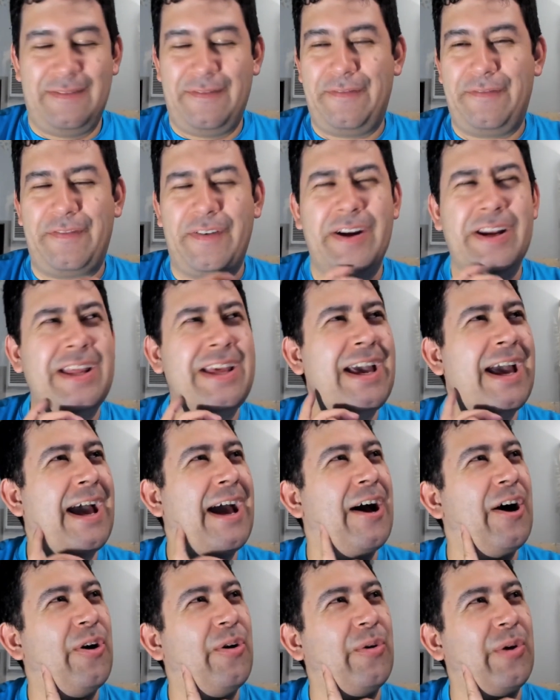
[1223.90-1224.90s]
Funny
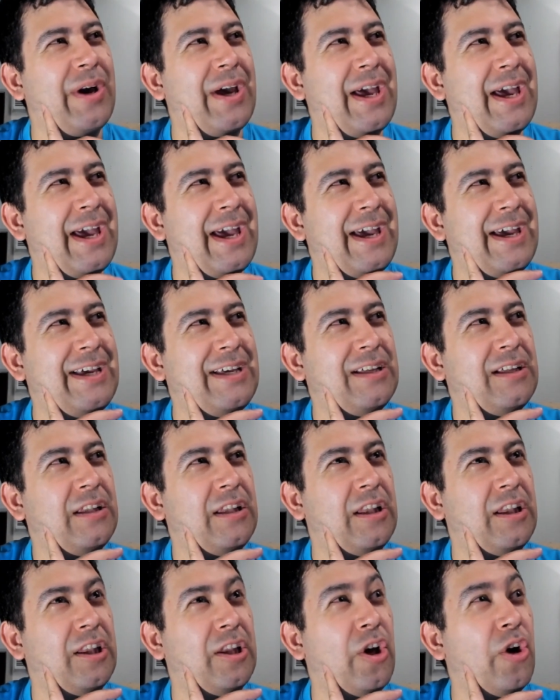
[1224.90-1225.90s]
how a
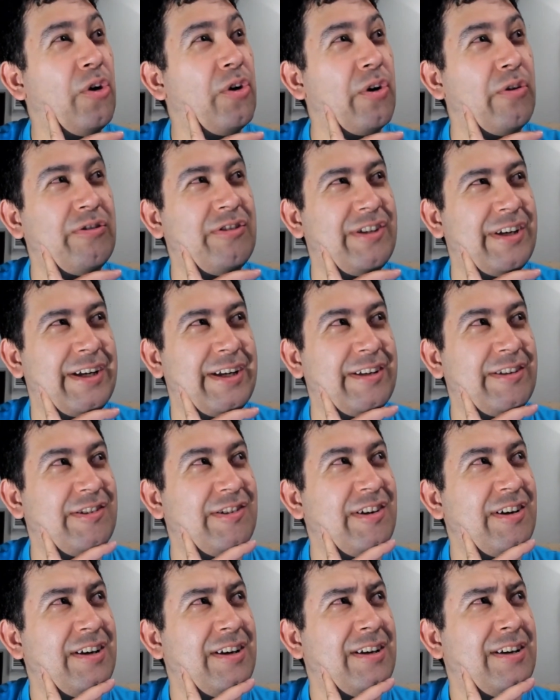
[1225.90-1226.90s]
logo
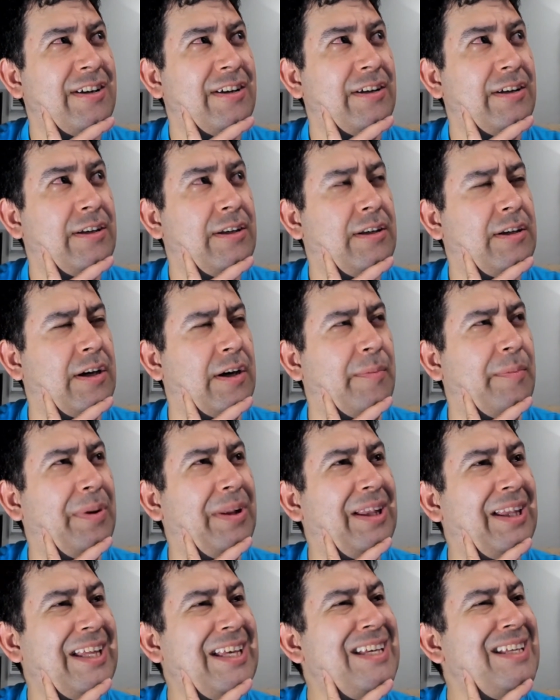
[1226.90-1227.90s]
change
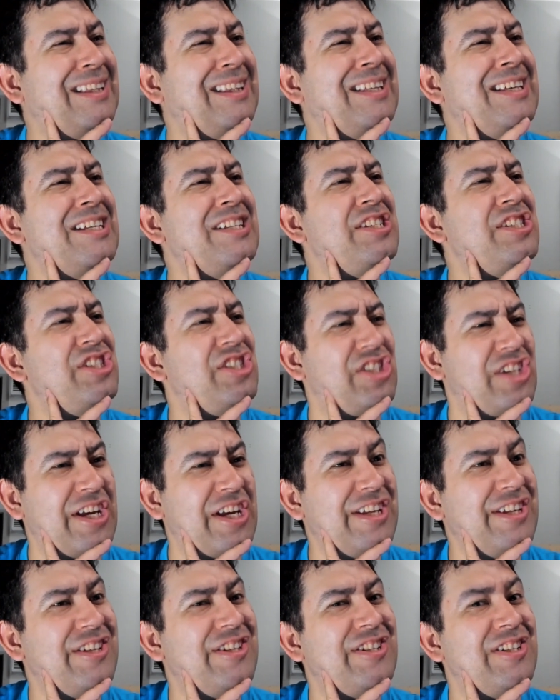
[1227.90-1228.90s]
completely
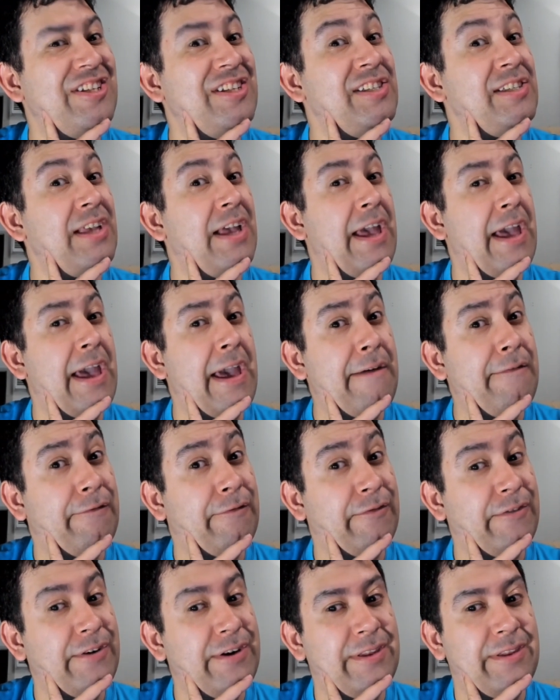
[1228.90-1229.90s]
changes
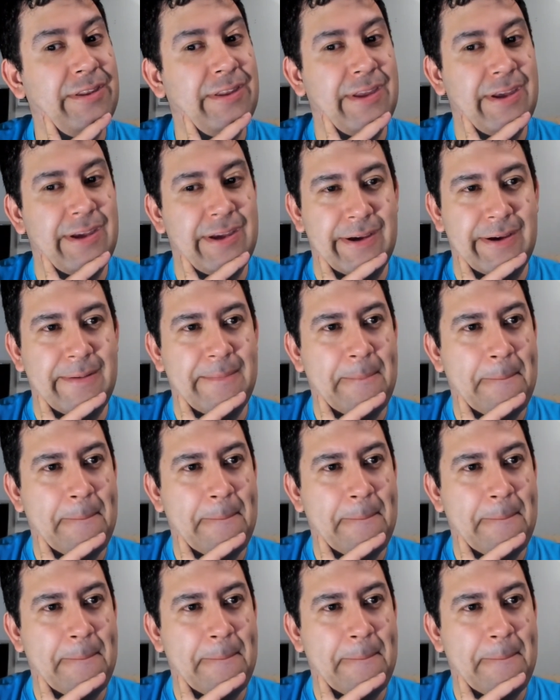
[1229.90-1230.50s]
everything.